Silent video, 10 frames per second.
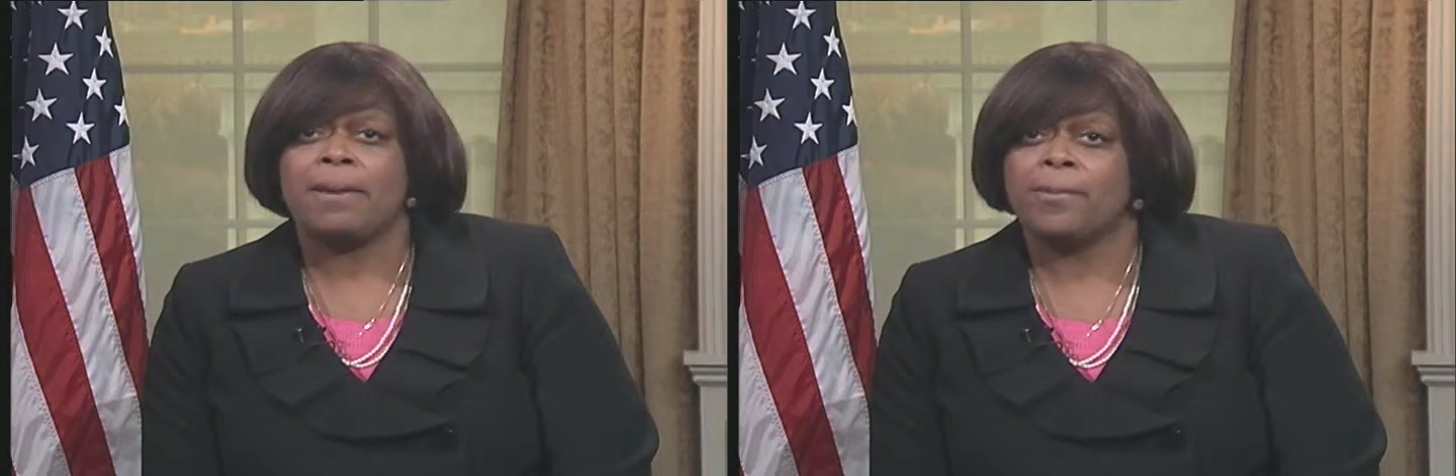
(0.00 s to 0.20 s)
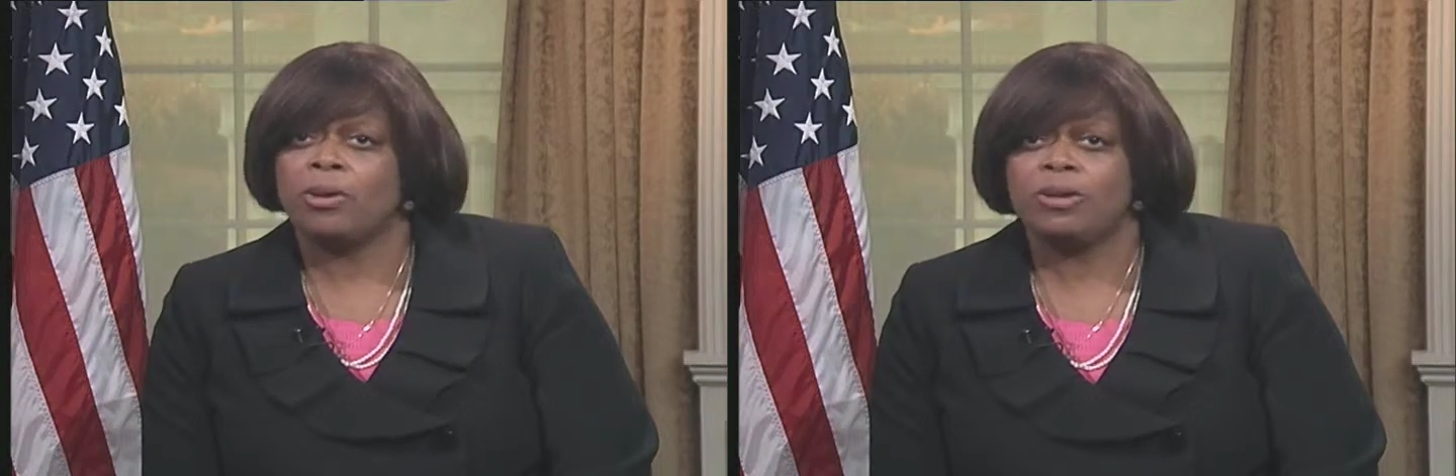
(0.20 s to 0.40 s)

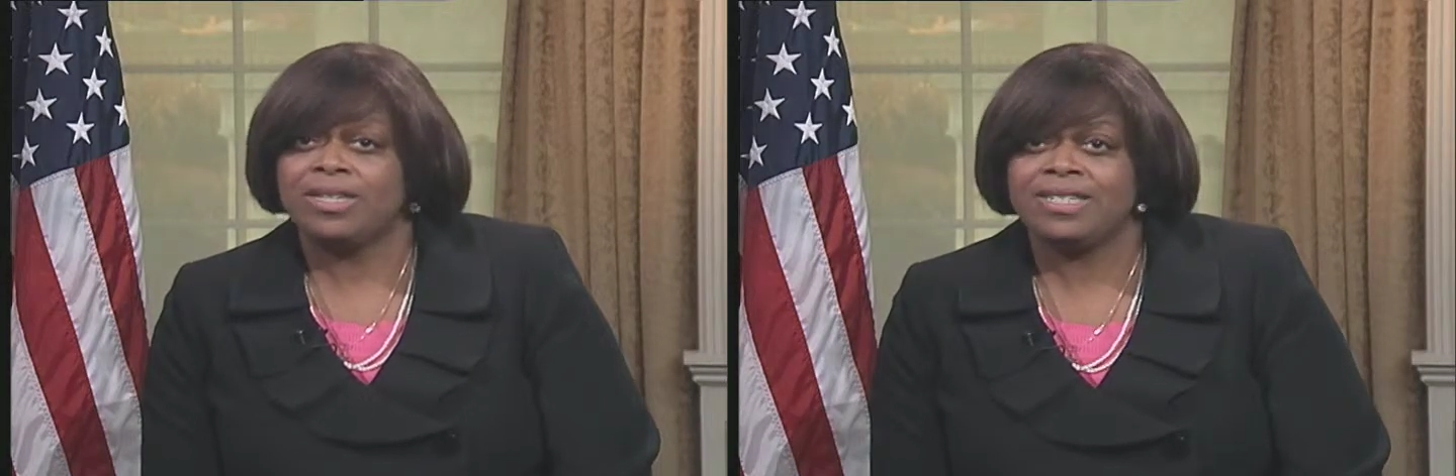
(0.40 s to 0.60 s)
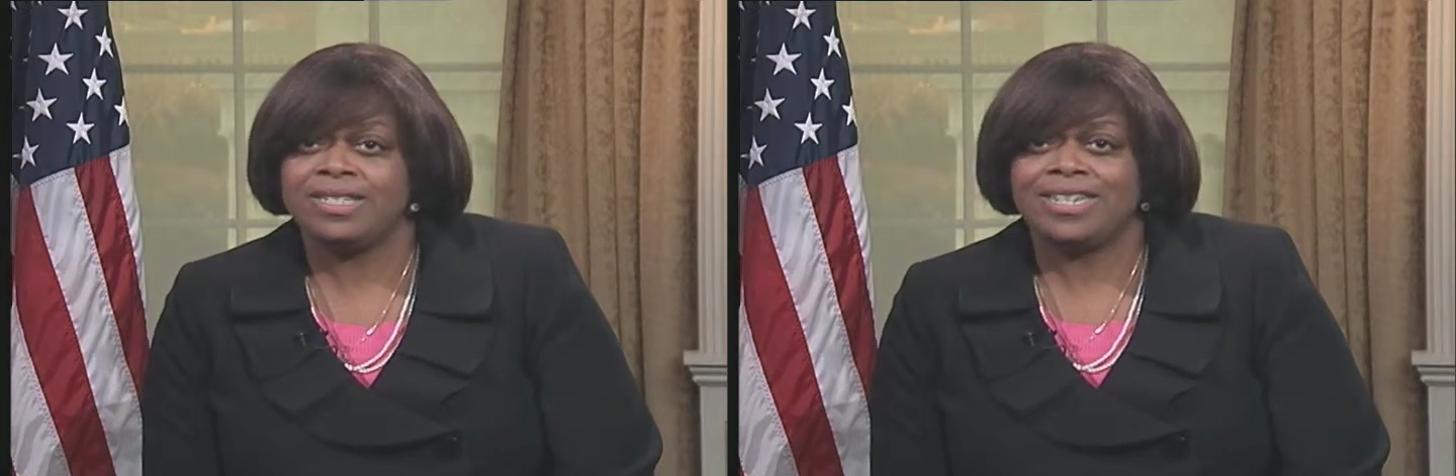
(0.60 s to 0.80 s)

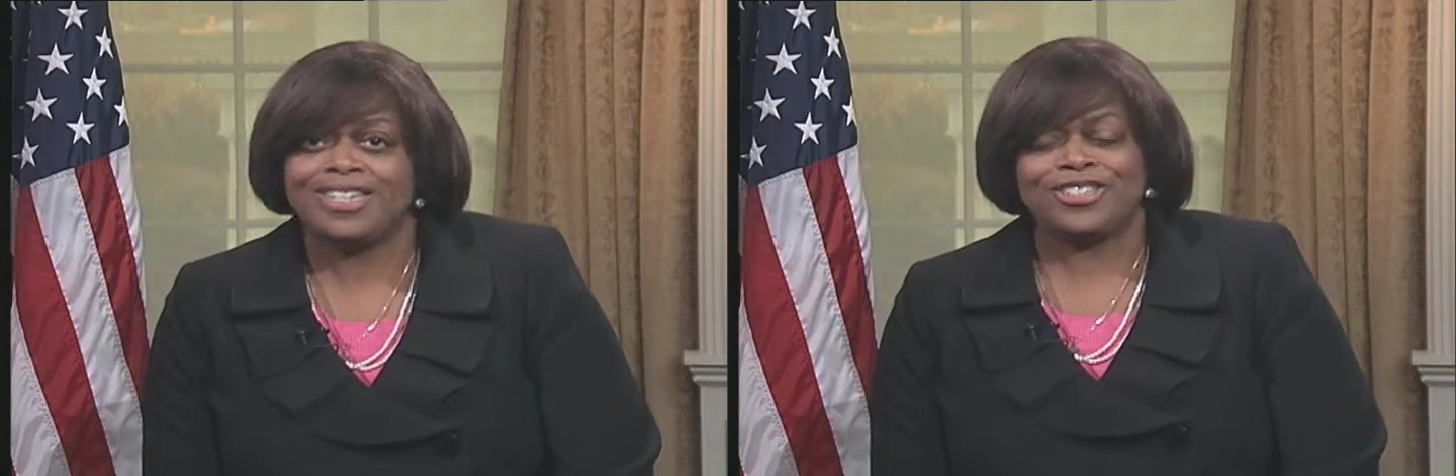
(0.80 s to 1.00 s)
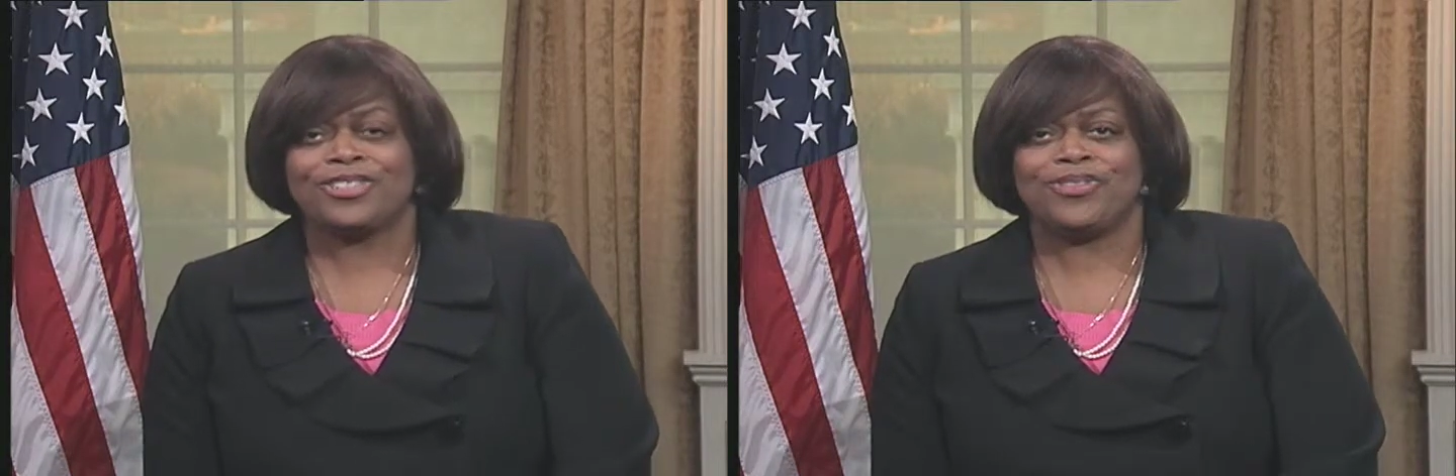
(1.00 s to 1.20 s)
emboldens
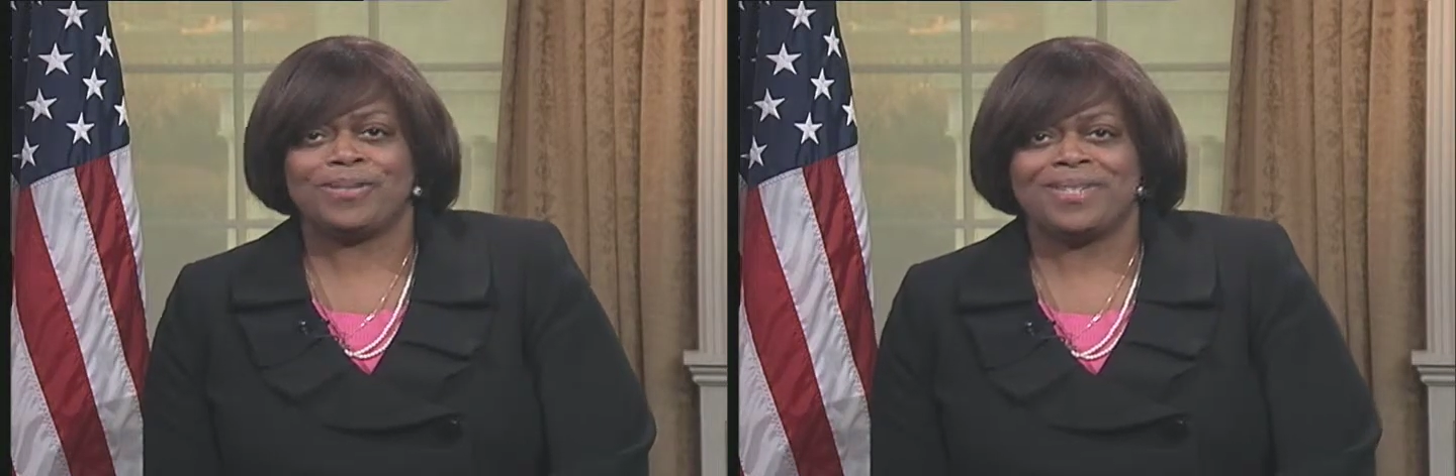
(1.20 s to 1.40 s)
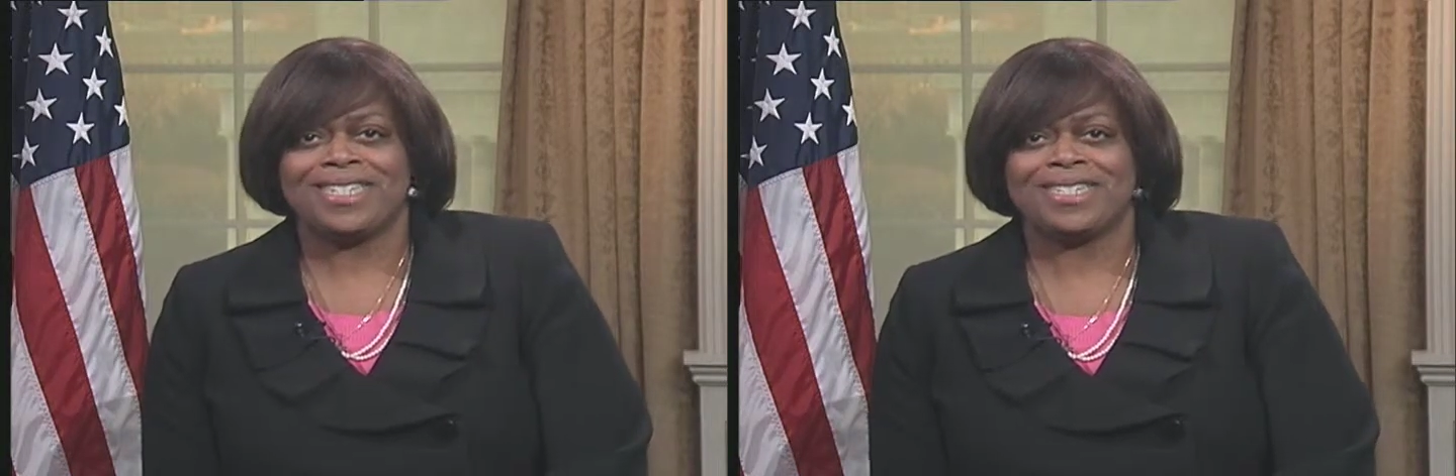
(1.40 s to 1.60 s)

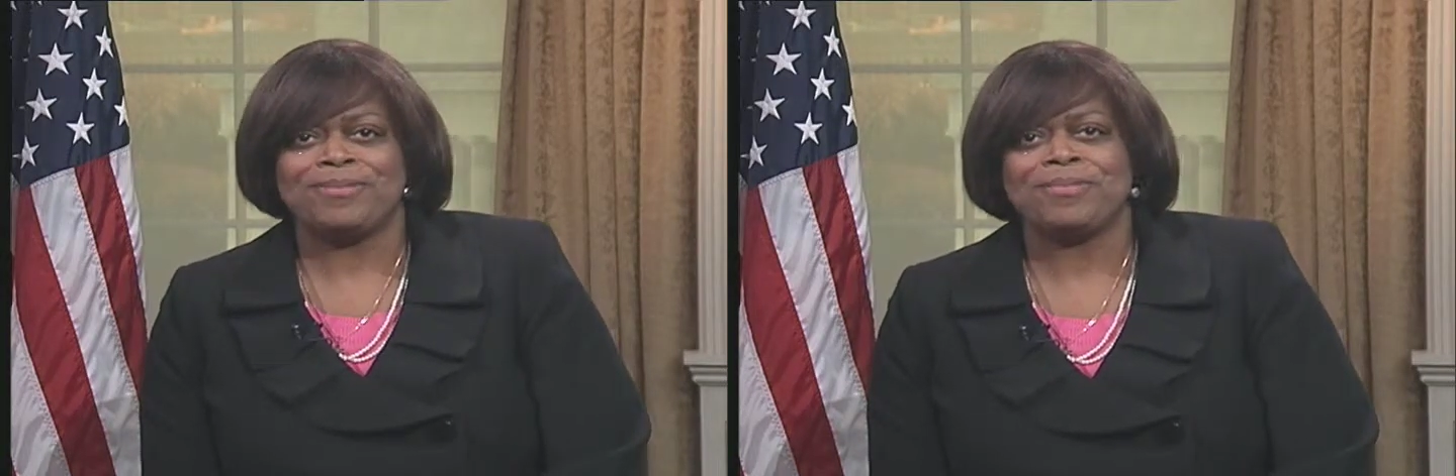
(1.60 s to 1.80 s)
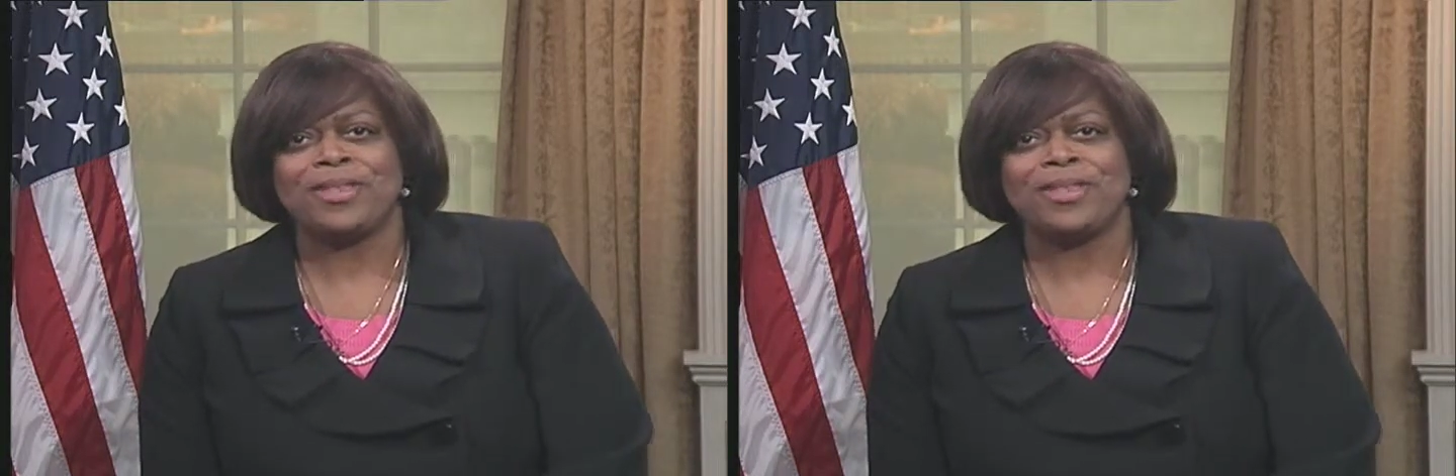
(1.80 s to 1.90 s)
extremists,